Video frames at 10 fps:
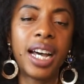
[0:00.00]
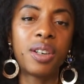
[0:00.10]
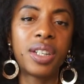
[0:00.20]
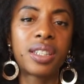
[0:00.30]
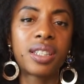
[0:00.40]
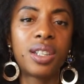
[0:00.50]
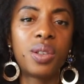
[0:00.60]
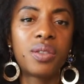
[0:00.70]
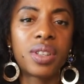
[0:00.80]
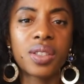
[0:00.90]
into the
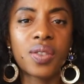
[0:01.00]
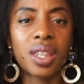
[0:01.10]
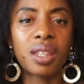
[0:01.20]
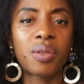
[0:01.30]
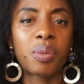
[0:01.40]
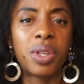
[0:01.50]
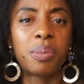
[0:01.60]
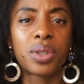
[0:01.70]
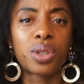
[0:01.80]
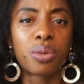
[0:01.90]
universe for
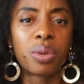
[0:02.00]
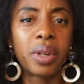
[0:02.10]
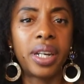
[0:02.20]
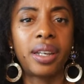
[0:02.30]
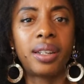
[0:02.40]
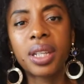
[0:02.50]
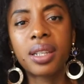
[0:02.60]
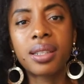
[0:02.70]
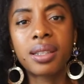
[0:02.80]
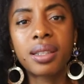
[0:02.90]
people to ruin it,
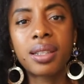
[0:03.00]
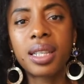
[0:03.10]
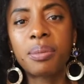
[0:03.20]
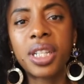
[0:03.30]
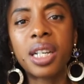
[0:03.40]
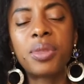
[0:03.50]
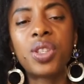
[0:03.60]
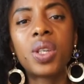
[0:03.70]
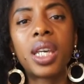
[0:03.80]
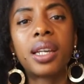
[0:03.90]
because sometimes
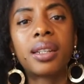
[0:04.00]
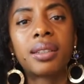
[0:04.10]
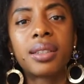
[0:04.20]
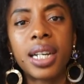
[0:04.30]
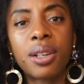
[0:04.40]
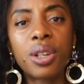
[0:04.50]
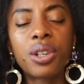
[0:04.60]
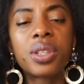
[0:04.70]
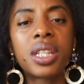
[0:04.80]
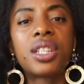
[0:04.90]
you get
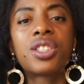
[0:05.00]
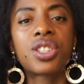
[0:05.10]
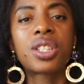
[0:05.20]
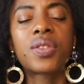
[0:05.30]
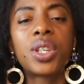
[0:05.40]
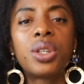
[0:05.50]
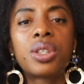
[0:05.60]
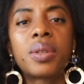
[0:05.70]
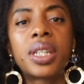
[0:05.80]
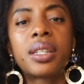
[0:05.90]
downloads and it's just for you
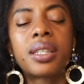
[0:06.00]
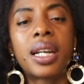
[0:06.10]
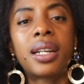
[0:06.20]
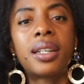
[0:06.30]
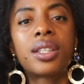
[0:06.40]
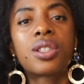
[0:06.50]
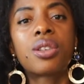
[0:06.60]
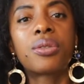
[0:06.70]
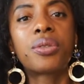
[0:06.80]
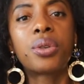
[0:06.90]
to understand. It's
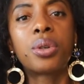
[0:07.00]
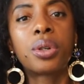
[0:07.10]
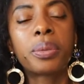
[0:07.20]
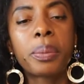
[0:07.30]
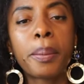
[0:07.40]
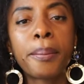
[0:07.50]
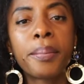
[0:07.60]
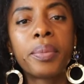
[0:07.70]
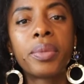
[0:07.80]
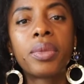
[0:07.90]
not for
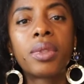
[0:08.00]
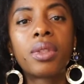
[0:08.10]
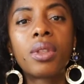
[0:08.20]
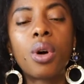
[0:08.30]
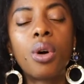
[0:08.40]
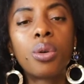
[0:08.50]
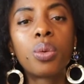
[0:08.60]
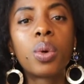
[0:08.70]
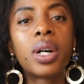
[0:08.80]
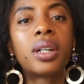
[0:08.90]
the whole
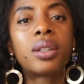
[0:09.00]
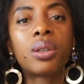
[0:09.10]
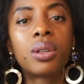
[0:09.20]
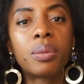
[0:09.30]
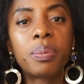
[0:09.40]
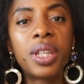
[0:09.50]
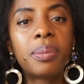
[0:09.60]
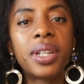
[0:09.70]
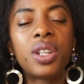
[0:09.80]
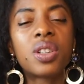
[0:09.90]
world or
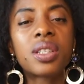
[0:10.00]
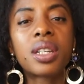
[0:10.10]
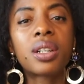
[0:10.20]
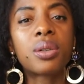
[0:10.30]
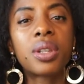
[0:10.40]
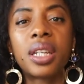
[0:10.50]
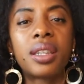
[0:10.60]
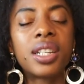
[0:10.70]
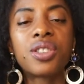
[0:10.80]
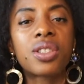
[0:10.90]
people in your circle.
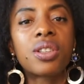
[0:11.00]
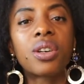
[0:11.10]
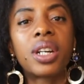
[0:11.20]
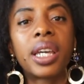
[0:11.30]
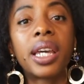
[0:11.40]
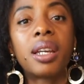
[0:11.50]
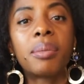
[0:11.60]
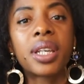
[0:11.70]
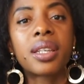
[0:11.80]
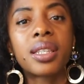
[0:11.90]
They're just not going to get it
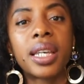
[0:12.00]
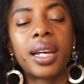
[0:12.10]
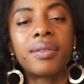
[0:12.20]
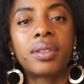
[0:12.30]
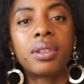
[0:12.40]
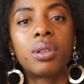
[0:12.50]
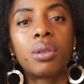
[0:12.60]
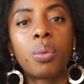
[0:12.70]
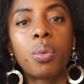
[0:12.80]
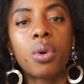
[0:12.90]
because they haven't
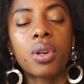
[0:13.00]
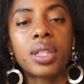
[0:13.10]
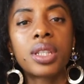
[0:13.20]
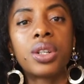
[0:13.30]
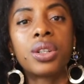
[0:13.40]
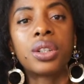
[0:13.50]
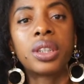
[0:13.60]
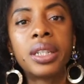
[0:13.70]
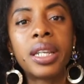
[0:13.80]
walked to your